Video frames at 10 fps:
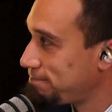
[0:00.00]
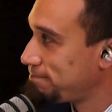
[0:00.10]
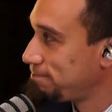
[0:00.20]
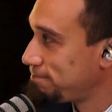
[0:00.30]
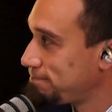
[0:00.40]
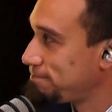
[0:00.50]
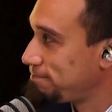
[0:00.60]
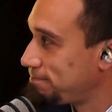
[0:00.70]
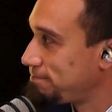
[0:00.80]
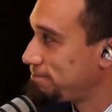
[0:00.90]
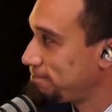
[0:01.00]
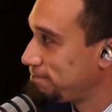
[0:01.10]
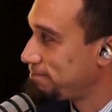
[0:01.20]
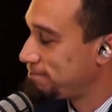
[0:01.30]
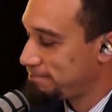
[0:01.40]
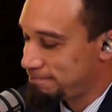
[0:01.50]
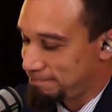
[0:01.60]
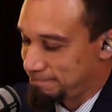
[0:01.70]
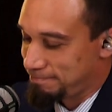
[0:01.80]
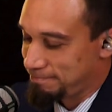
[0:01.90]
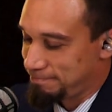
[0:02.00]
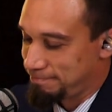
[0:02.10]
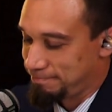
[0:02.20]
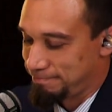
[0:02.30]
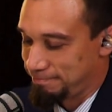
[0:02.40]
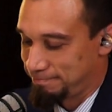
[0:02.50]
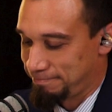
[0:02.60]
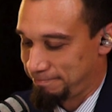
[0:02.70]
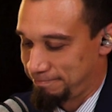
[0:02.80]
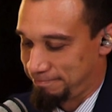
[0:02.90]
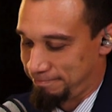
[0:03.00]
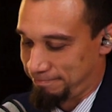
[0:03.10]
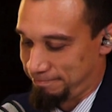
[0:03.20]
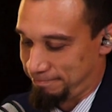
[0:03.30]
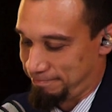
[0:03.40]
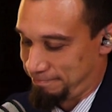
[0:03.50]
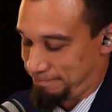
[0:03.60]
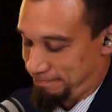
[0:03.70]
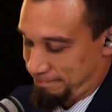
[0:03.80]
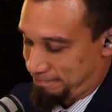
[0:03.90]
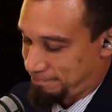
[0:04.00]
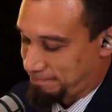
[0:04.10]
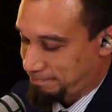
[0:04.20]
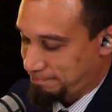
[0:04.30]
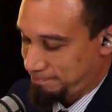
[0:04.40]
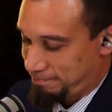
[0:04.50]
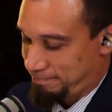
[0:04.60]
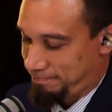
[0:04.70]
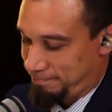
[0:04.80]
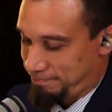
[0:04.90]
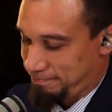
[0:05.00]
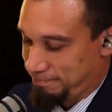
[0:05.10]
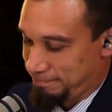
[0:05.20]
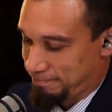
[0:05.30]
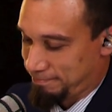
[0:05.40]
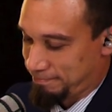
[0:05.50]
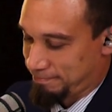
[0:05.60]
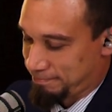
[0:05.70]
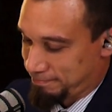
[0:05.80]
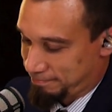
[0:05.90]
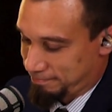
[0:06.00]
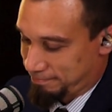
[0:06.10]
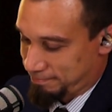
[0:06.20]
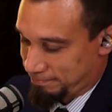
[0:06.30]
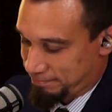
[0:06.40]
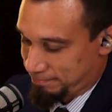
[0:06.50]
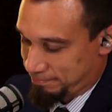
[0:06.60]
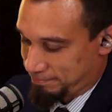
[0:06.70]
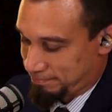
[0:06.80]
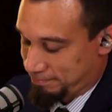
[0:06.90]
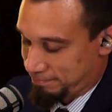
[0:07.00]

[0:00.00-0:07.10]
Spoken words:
This person isn't speaking.